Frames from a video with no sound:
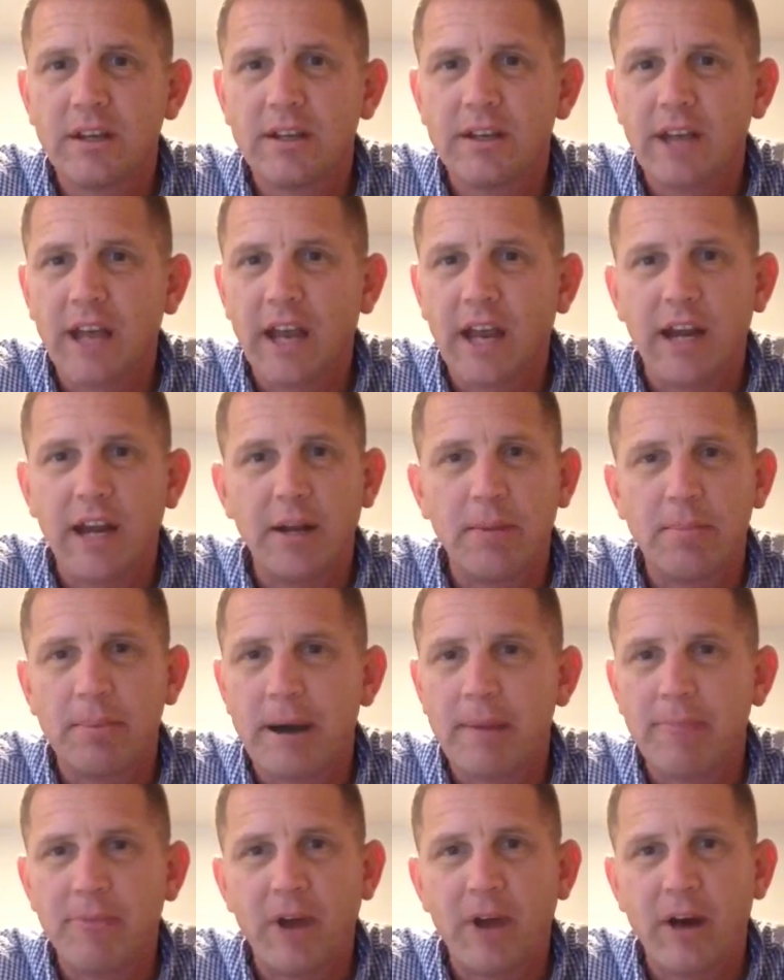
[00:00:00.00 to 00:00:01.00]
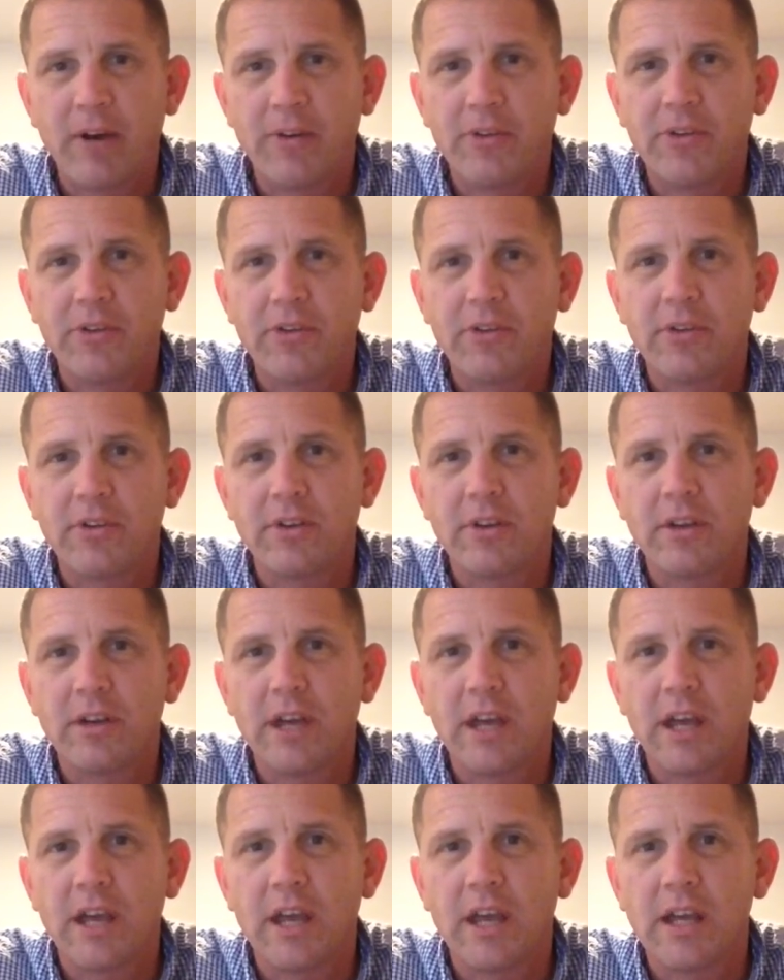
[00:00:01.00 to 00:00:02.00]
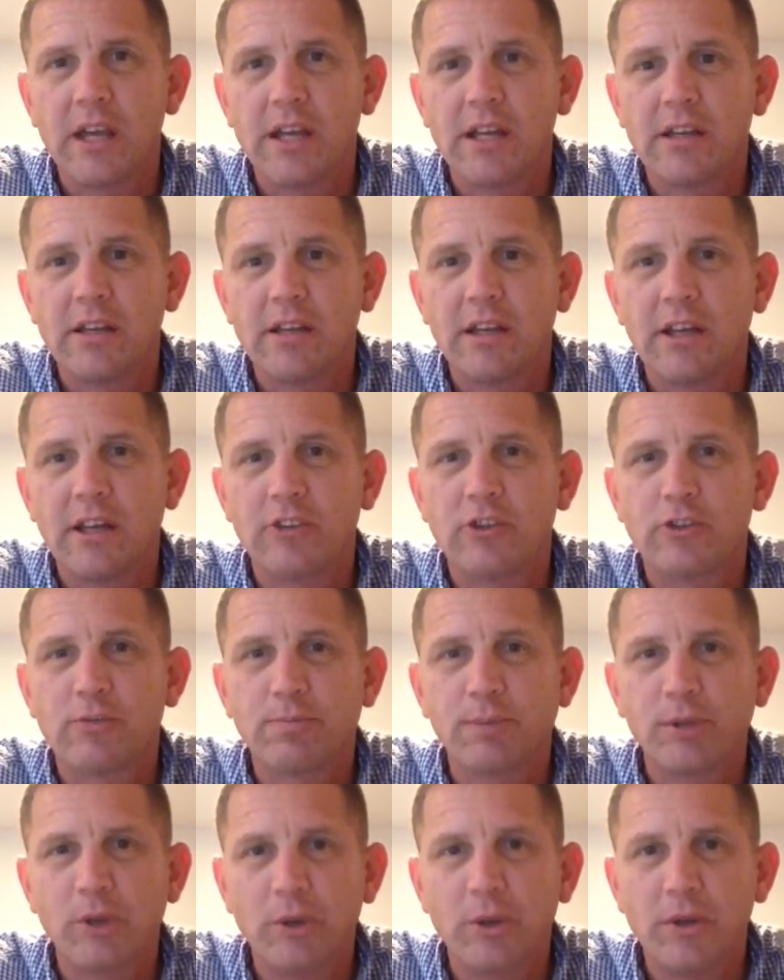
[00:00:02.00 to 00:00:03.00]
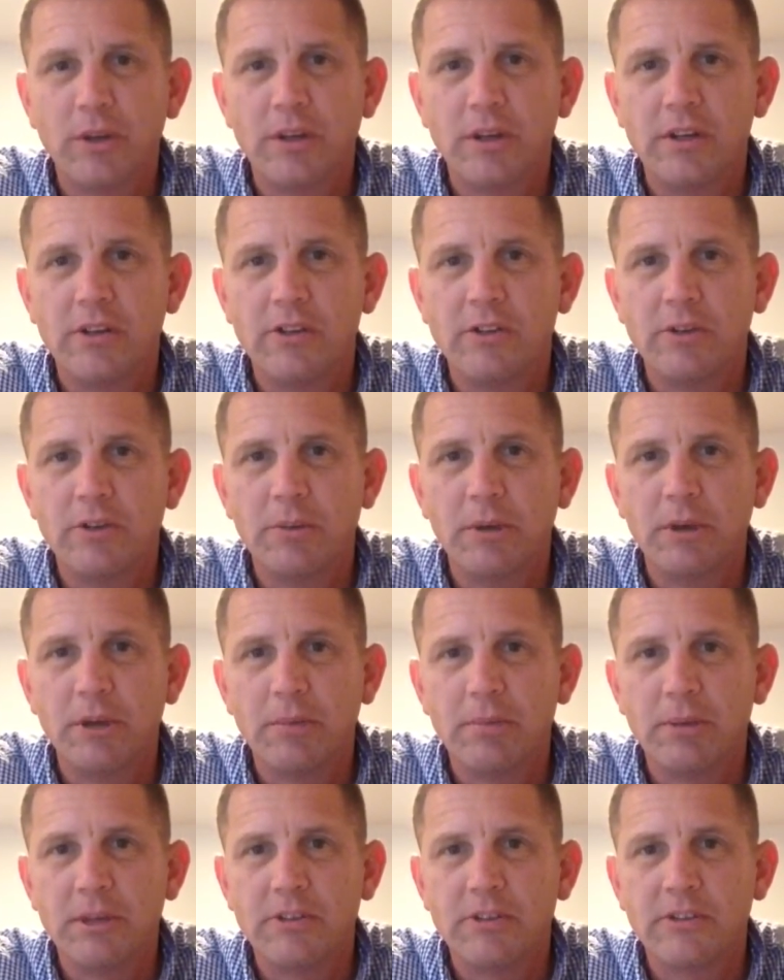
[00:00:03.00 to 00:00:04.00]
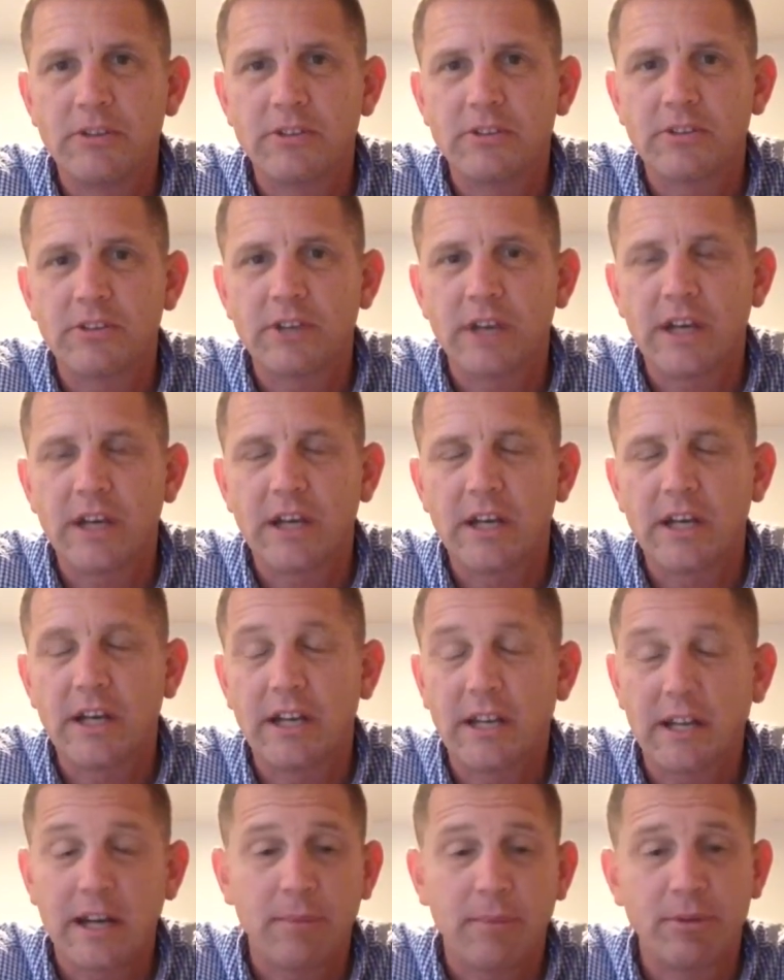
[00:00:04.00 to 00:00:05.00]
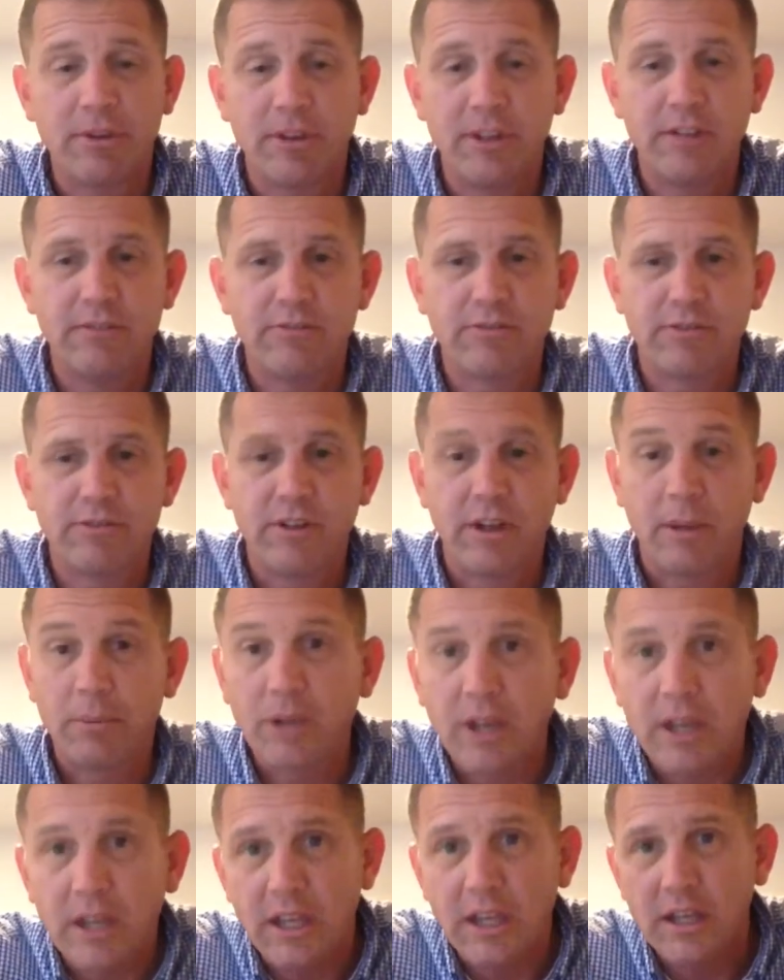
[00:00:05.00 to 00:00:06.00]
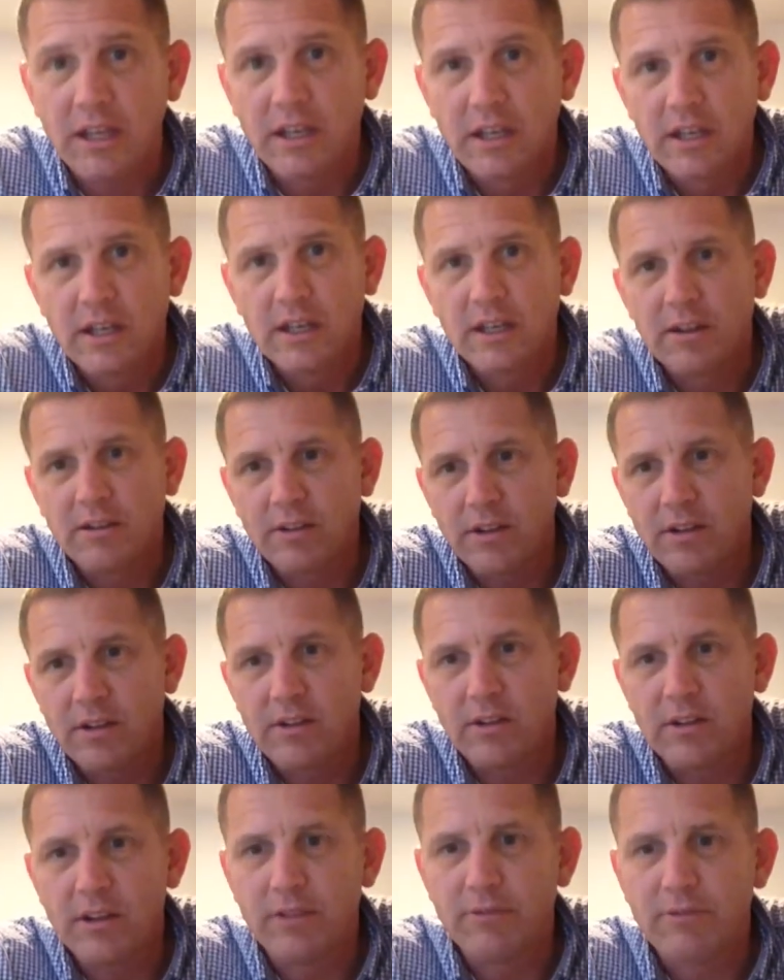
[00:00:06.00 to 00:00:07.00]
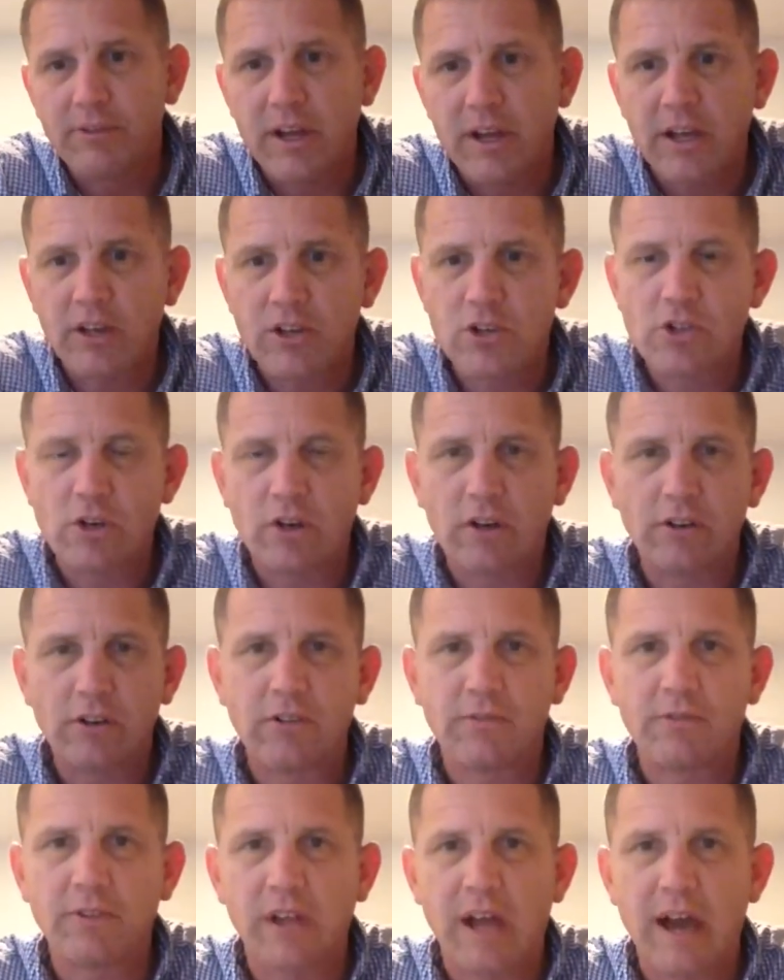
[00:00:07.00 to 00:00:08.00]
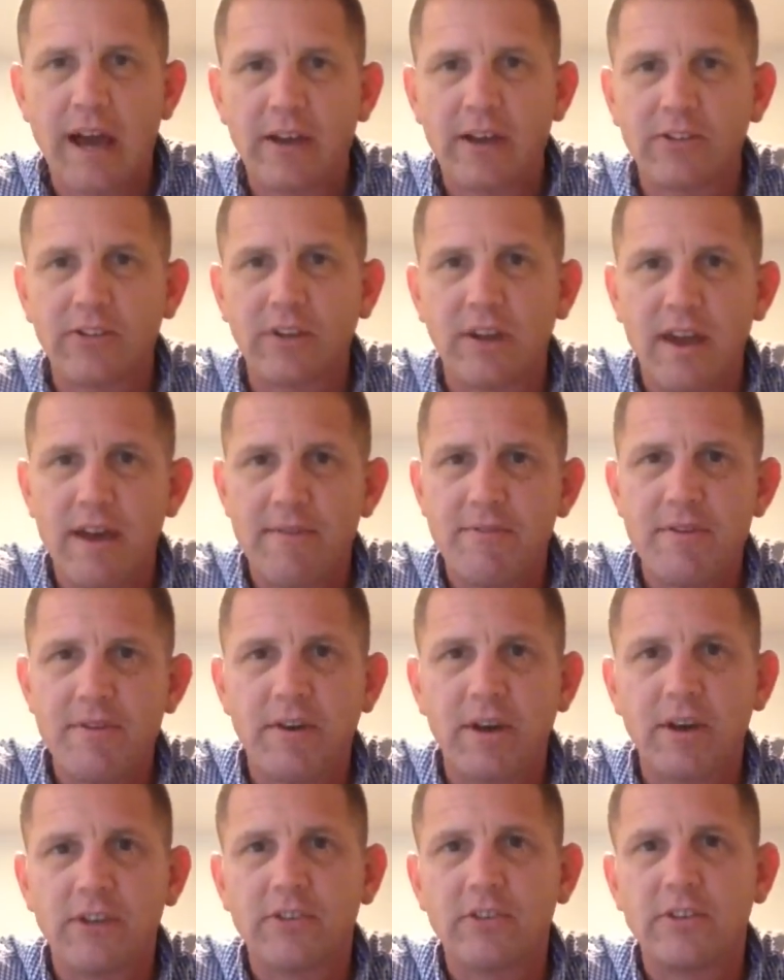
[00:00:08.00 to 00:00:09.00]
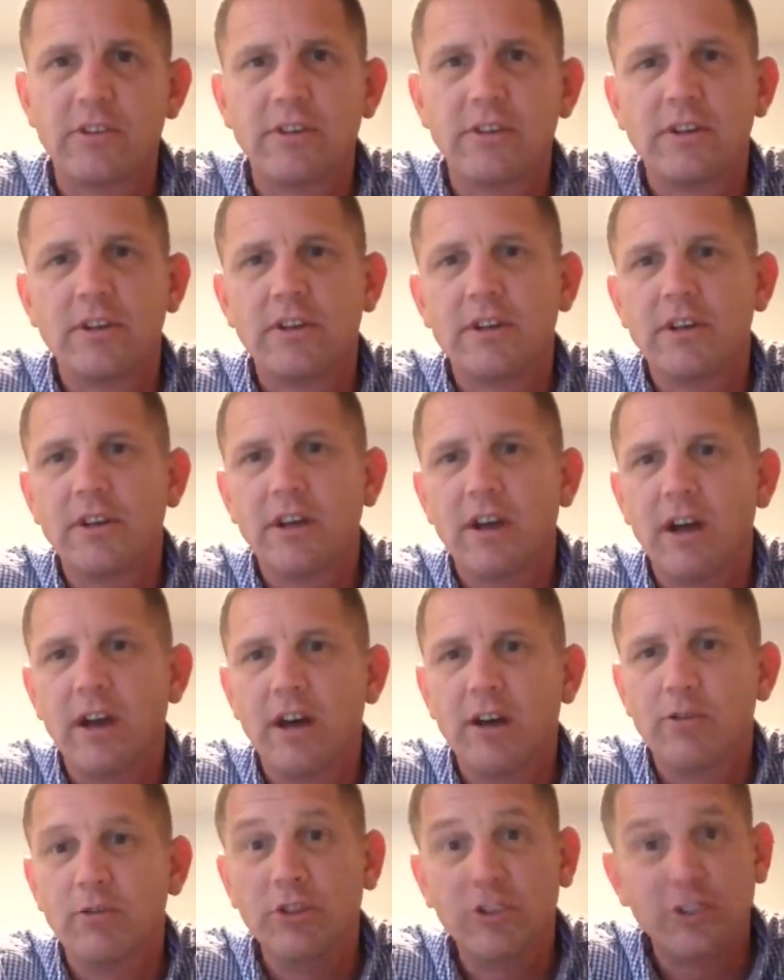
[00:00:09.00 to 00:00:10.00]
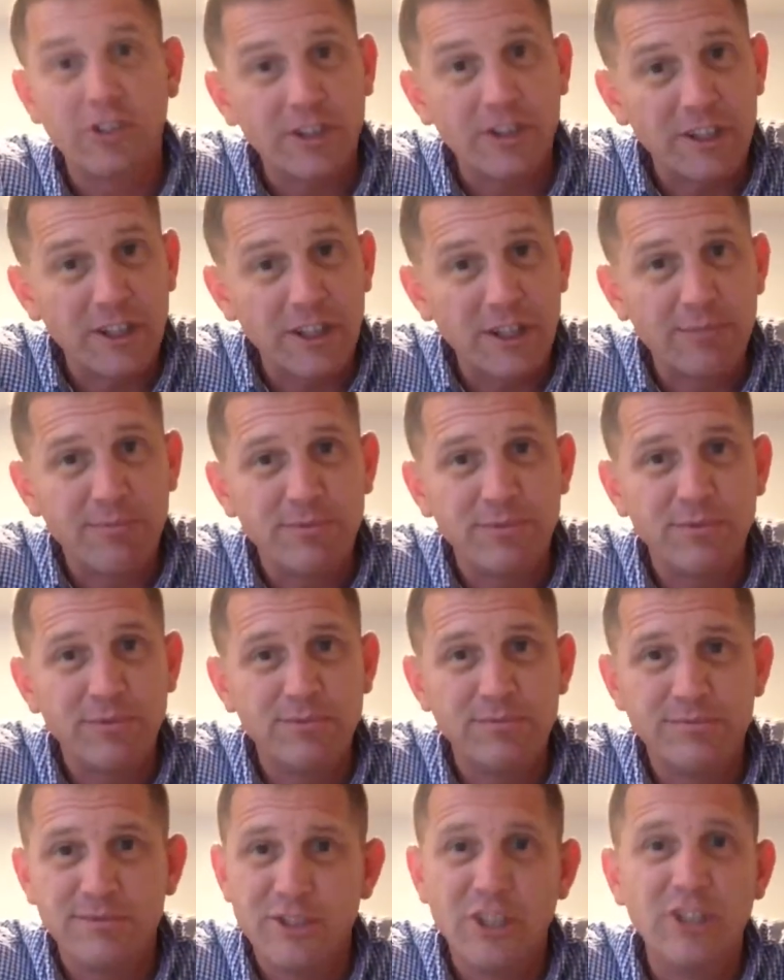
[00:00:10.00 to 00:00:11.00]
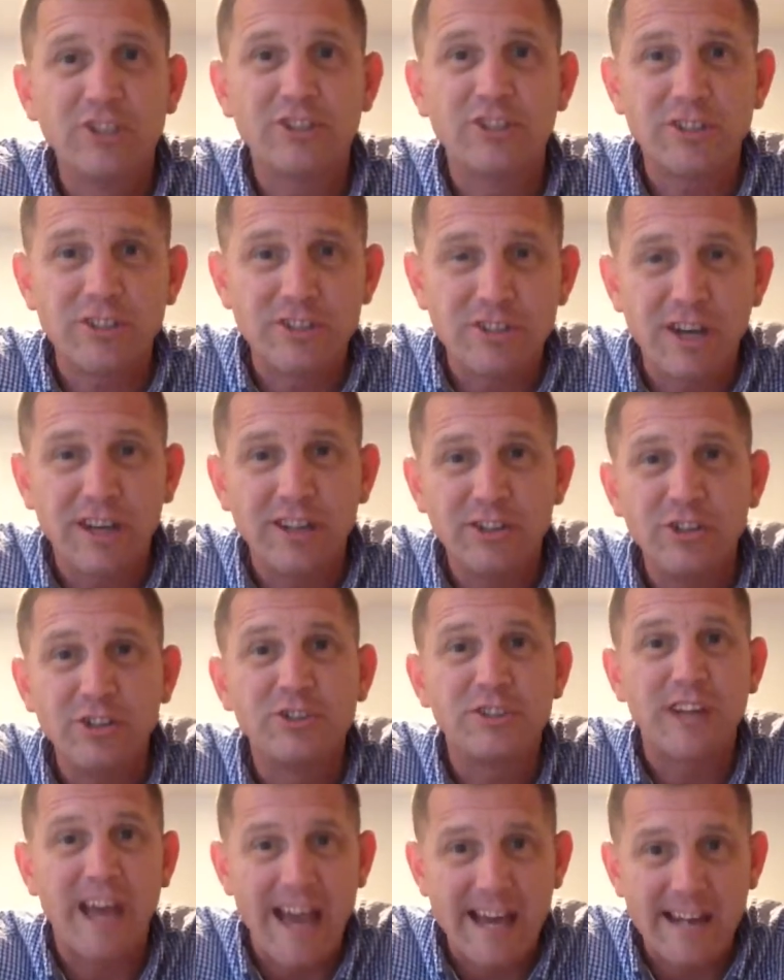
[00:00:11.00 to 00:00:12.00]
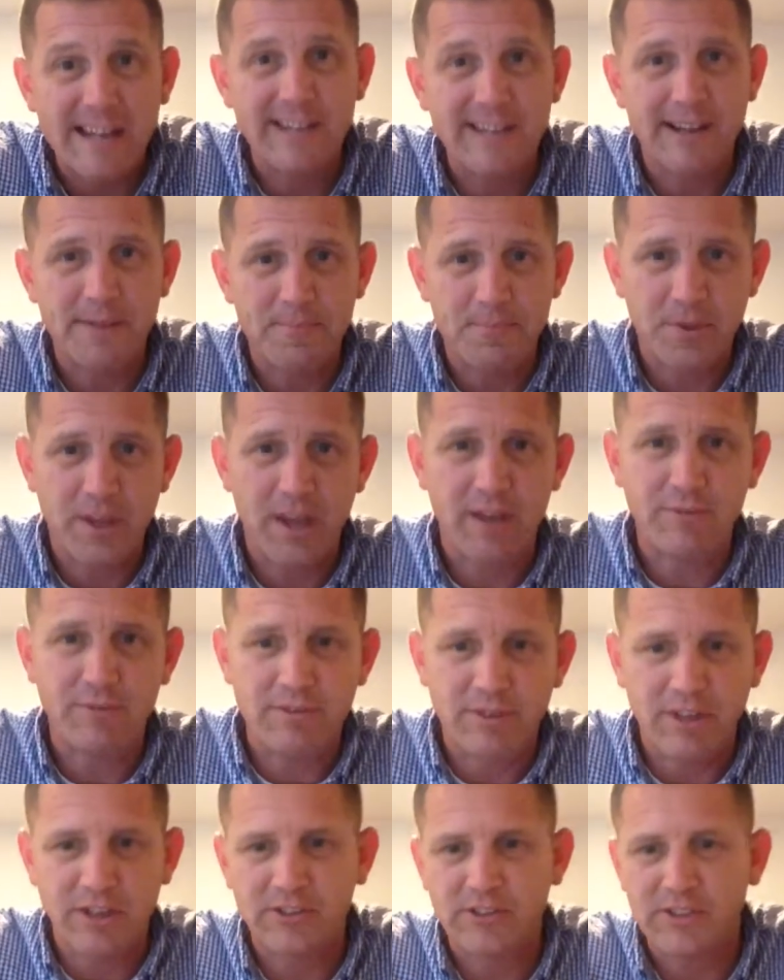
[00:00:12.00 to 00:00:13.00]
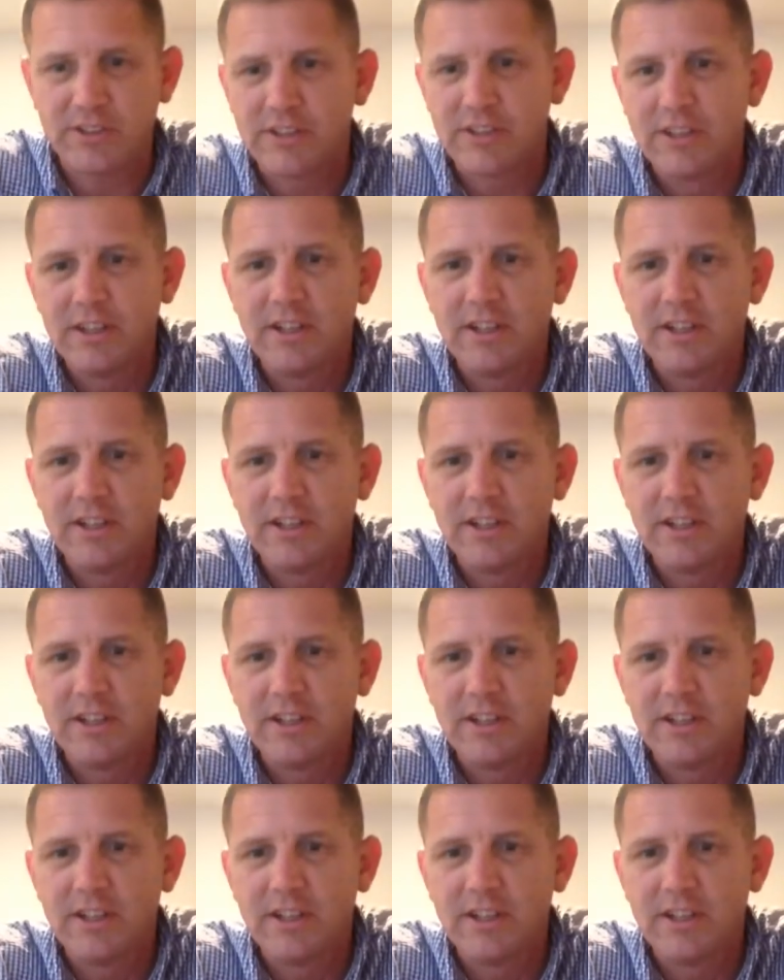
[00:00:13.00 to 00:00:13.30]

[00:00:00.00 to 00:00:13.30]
and it popped out and exploded into a million pieces. And I cannot believe I'm lucky that the flying shards of glass and Hefeweizen uh, recently yeast, yeast added Bison